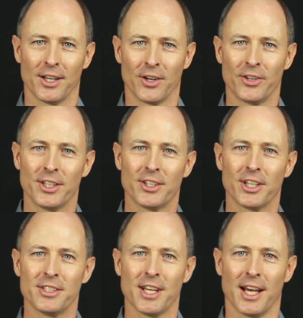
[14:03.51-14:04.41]
Learning to
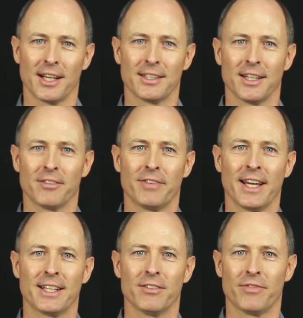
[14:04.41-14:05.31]
conduct an
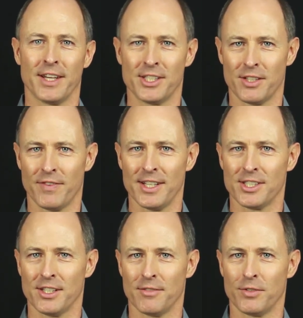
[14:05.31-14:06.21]
effective
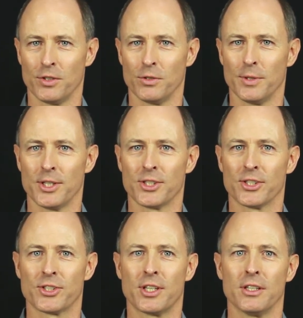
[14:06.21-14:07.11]
face-to-face interview is a
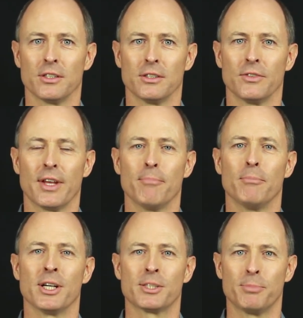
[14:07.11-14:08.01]
skill that
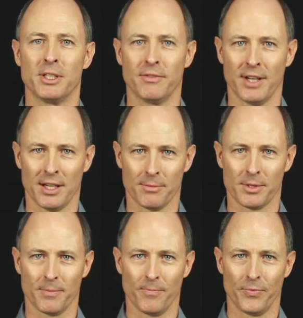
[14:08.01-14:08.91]
must be
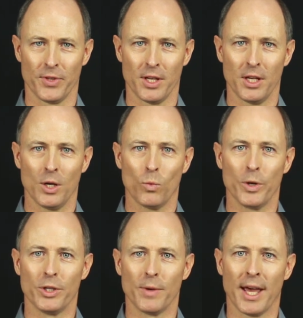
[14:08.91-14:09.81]
developed.
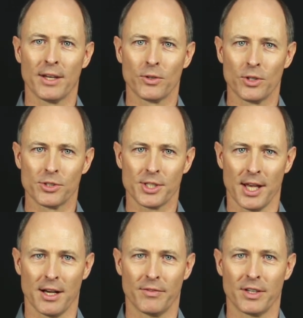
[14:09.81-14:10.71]
When you handle
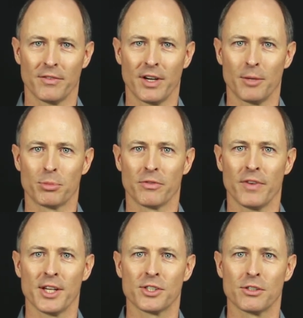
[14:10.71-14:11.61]
yourself in a very
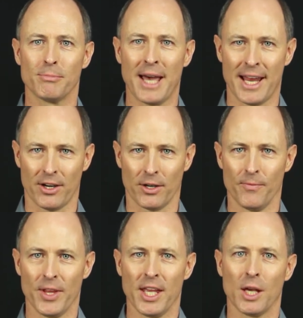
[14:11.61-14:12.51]
professional manner,
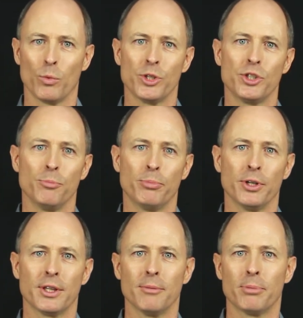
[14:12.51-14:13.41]
in which you
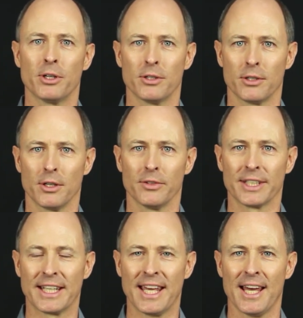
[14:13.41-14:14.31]
put the burden on
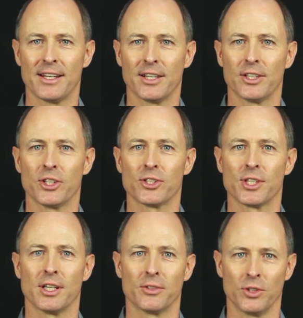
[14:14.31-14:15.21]
the candidate to
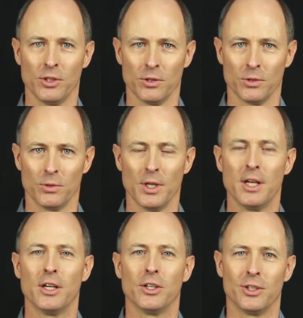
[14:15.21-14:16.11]
sell you,
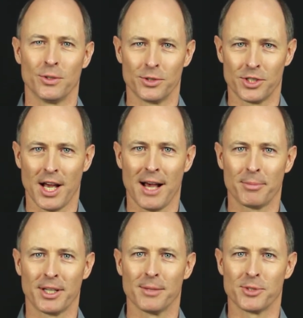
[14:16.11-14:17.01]
your job
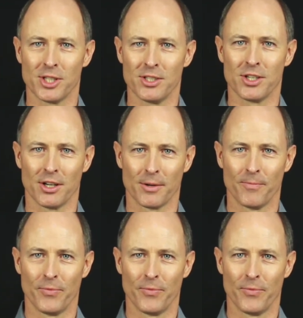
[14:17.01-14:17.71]
becomes easier.